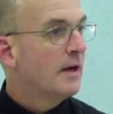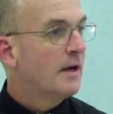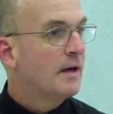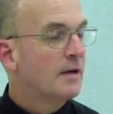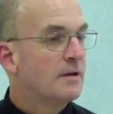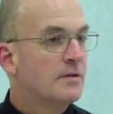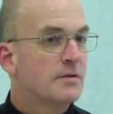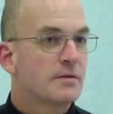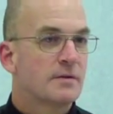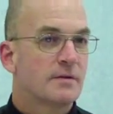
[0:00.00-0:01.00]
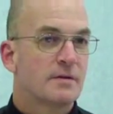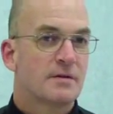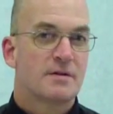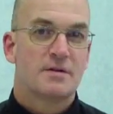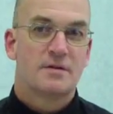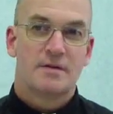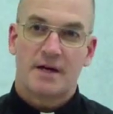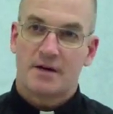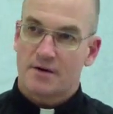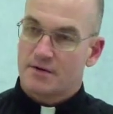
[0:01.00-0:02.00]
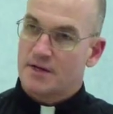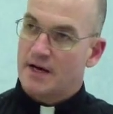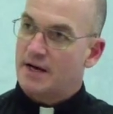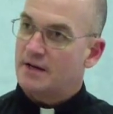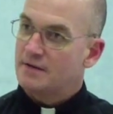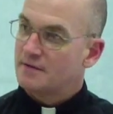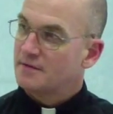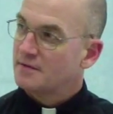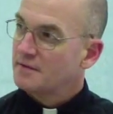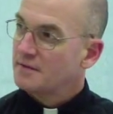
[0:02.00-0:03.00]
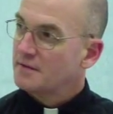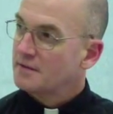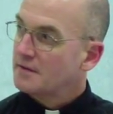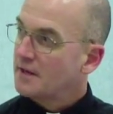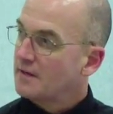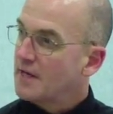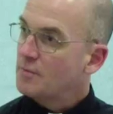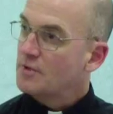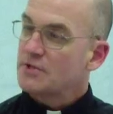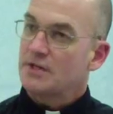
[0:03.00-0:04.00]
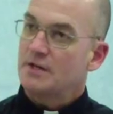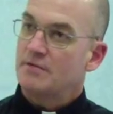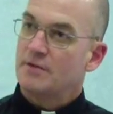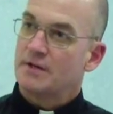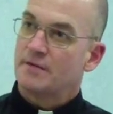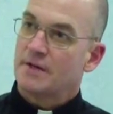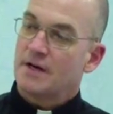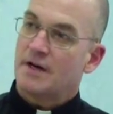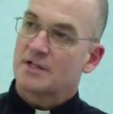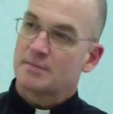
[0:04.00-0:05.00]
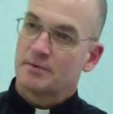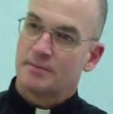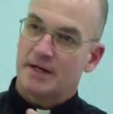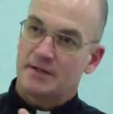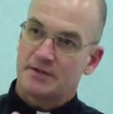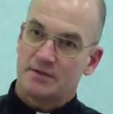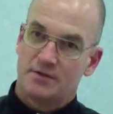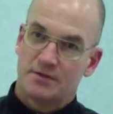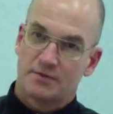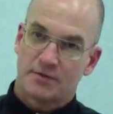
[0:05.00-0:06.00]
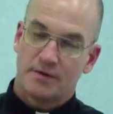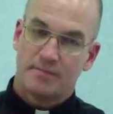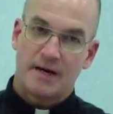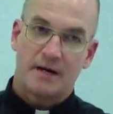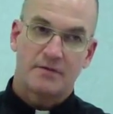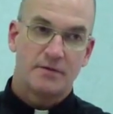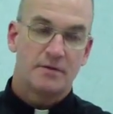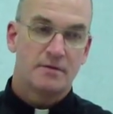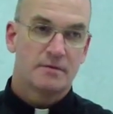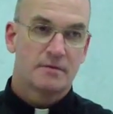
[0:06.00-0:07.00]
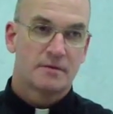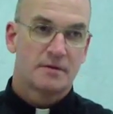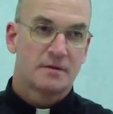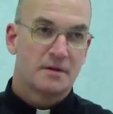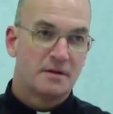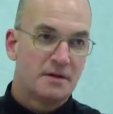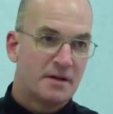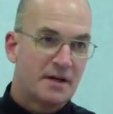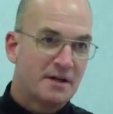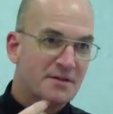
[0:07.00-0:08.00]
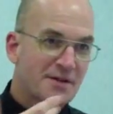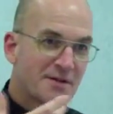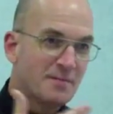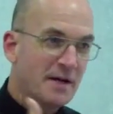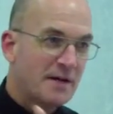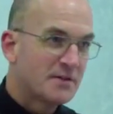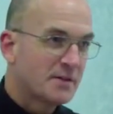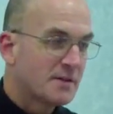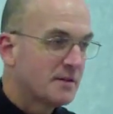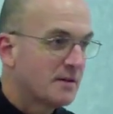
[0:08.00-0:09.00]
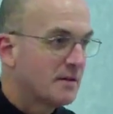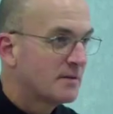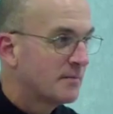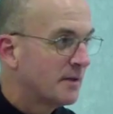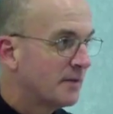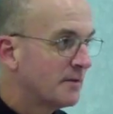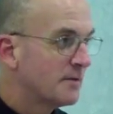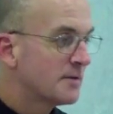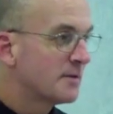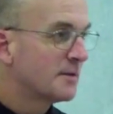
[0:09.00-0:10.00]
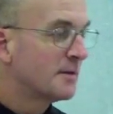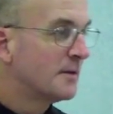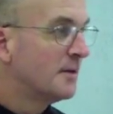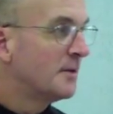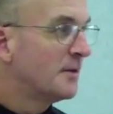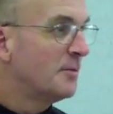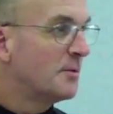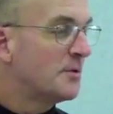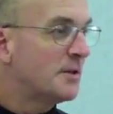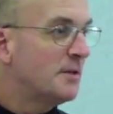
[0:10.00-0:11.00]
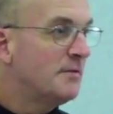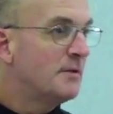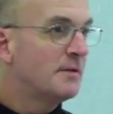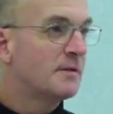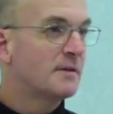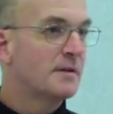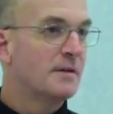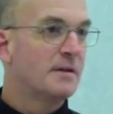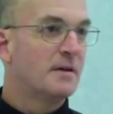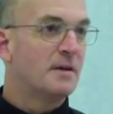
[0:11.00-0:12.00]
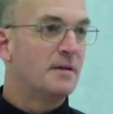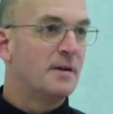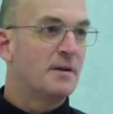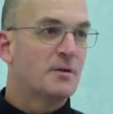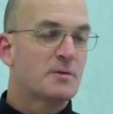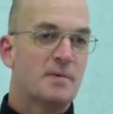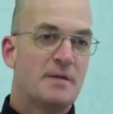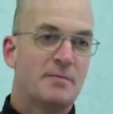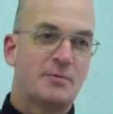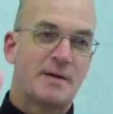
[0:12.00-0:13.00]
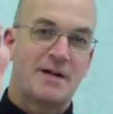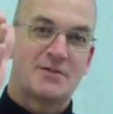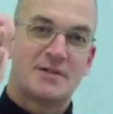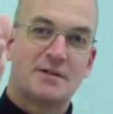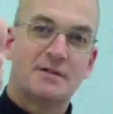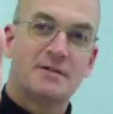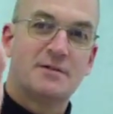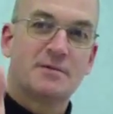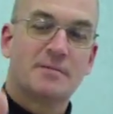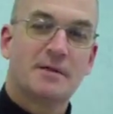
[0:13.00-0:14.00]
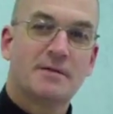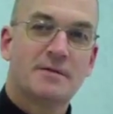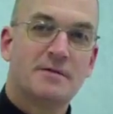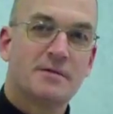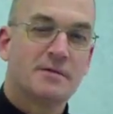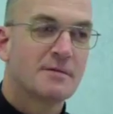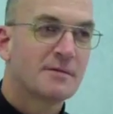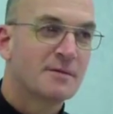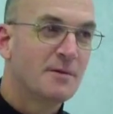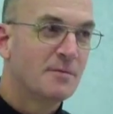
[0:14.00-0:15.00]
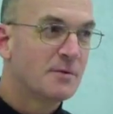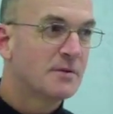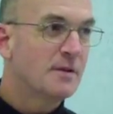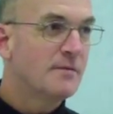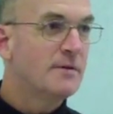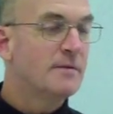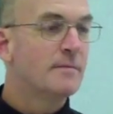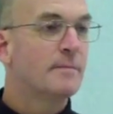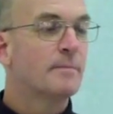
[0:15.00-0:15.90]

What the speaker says: And they heard that, and they received the gospel message from Matthew, and then they in turn passed it on to some others who received it, and then those people passed it on to some others who received it.